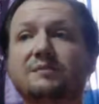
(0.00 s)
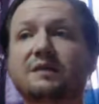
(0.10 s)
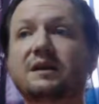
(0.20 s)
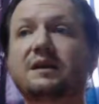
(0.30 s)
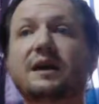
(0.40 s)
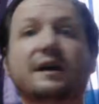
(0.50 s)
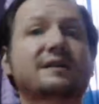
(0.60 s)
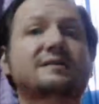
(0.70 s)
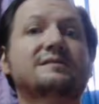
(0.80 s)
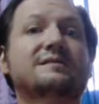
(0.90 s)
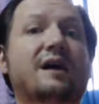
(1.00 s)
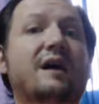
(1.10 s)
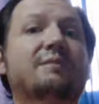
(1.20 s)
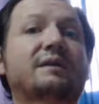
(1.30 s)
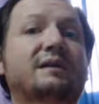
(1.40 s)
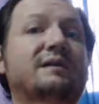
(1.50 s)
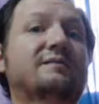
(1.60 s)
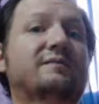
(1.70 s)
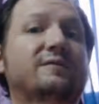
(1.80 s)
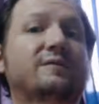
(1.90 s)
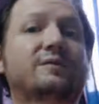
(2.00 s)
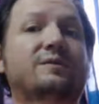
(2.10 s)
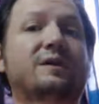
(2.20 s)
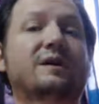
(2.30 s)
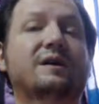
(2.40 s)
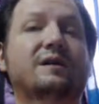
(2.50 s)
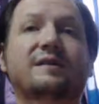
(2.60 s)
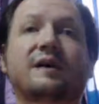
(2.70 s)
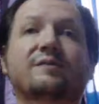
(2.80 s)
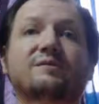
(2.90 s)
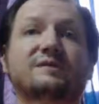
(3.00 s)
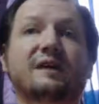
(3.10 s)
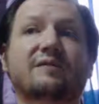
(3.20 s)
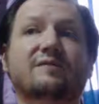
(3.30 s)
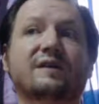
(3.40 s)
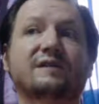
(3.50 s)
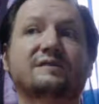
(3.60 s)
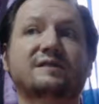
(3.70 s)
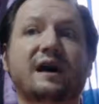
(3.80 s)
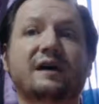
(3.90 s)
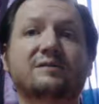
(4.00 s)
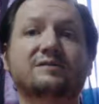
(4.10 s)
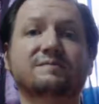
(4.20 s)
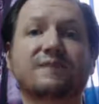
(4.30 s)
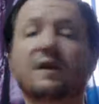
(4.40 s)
He can't stop eating food that was sacrificed to idols